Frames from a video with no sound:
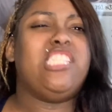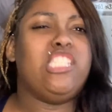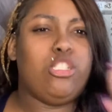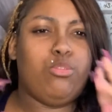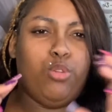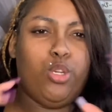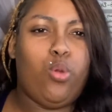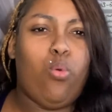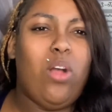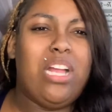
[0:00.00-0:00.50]

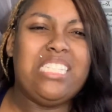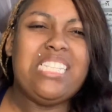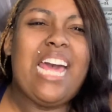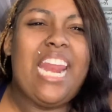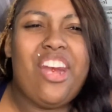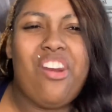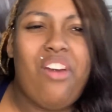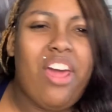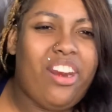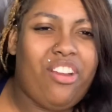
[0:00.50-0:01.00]
requests. I
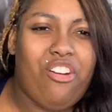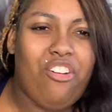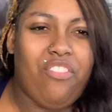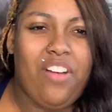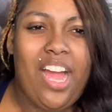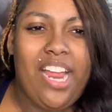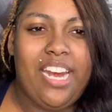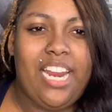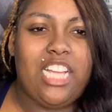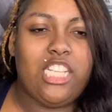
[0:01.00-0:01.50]
didn't know how to go
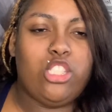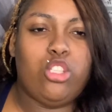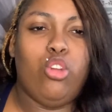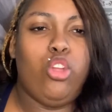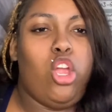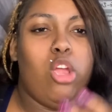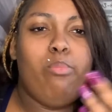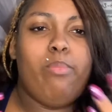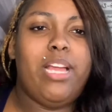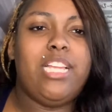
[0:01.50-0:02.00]
find that. So
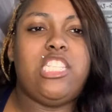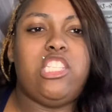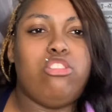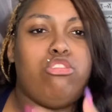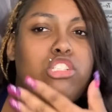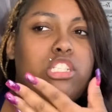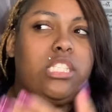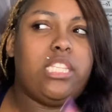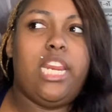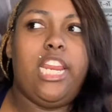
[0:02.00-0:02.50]
your message
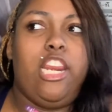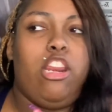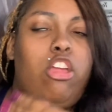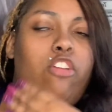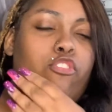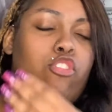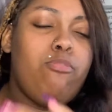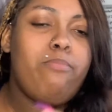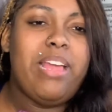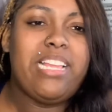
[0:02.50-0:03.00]
was sitting there. If
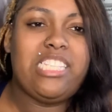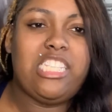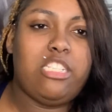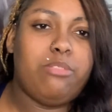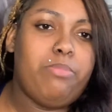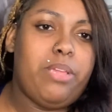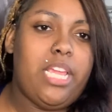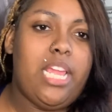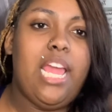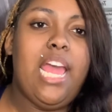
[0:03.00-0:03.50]
you message
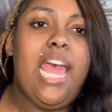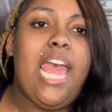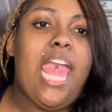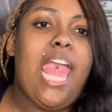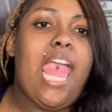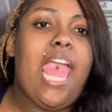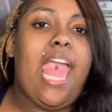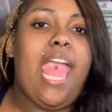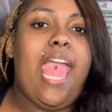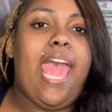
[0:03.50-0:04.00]
me
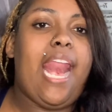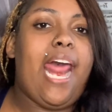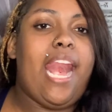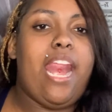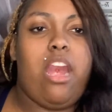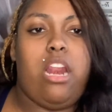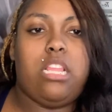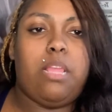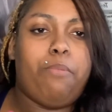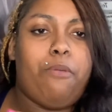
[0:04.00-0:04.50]
and I
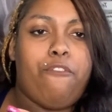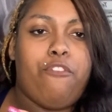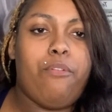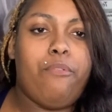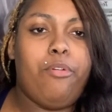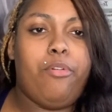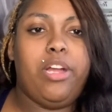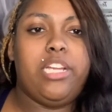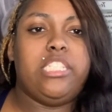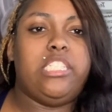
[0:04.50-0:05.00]
didn't accept your friend
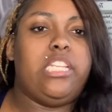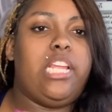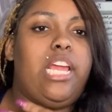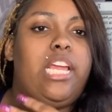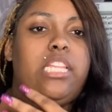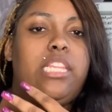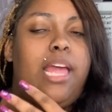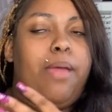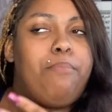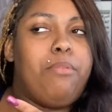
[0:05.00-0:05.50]
request,
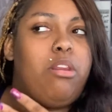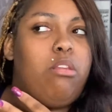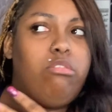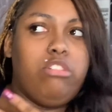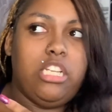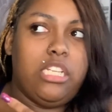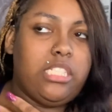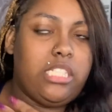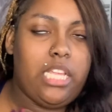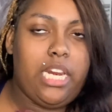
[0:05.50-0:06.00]
that means it was
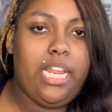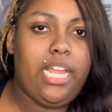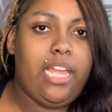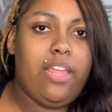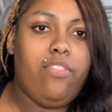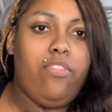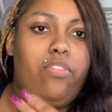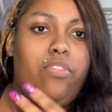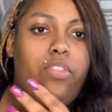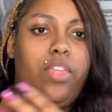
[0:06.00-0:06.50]
just sitting
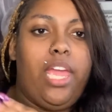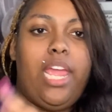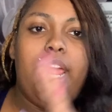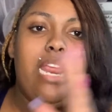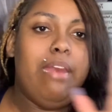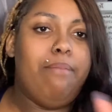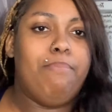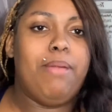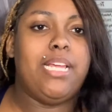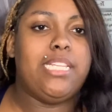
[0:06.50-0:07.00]
in the
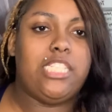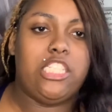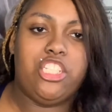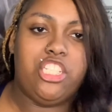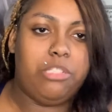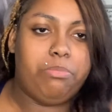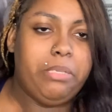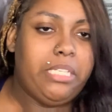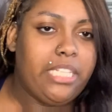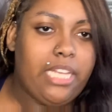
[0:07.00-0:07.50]
hidden
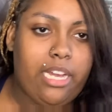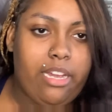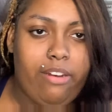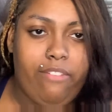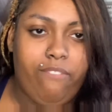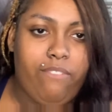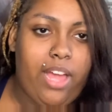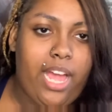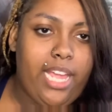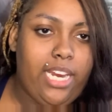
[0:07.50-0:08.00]
messages because I couldn't
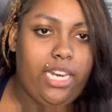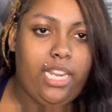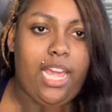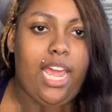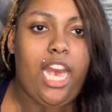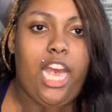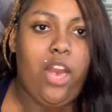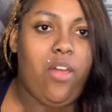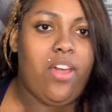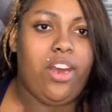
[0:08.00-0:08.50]
find it. I
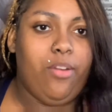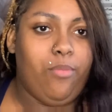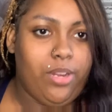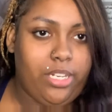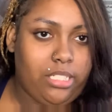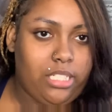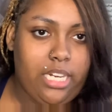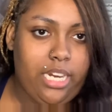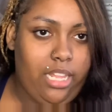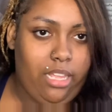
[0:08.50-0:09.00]
didn't know how to
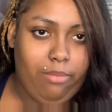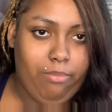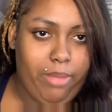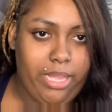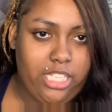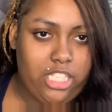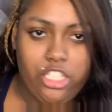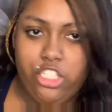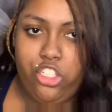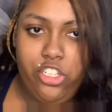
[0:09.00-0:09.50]
work the damn
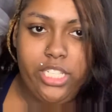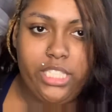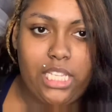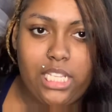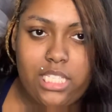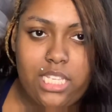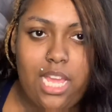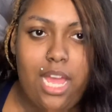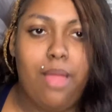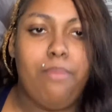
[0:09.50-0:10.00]
messenger at that
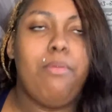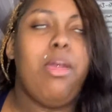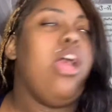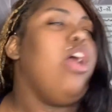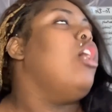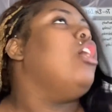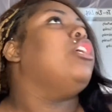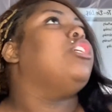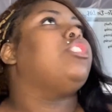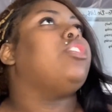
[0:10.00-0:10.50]
time.
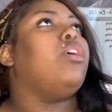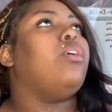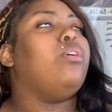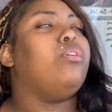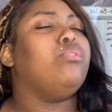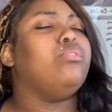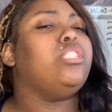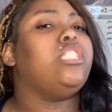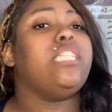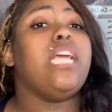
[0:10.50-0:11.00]

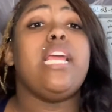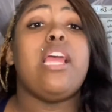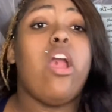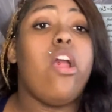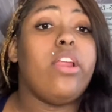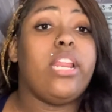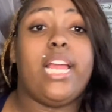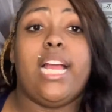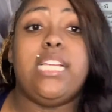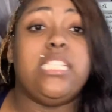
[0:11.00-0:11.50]
So she
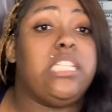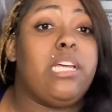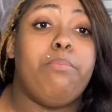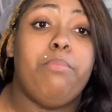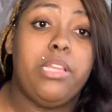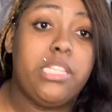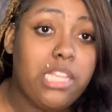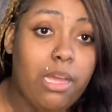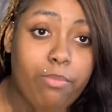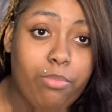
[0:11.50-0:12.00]
already had sent me
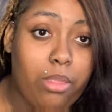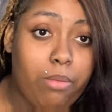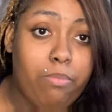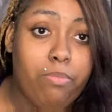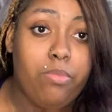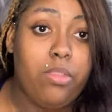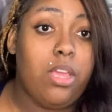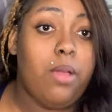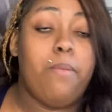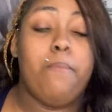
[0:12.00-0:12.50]
something
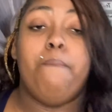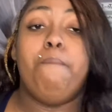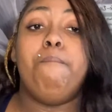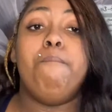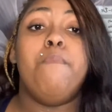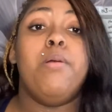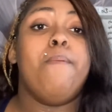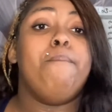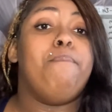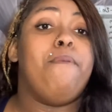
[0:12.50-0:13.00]

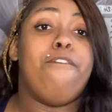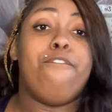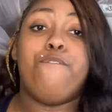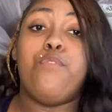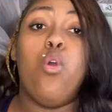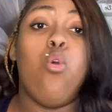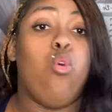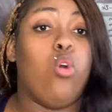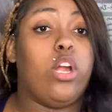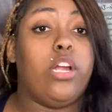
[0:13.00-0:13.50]

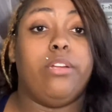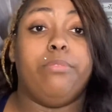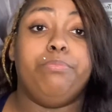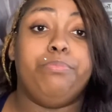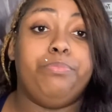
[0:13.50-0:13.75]
before.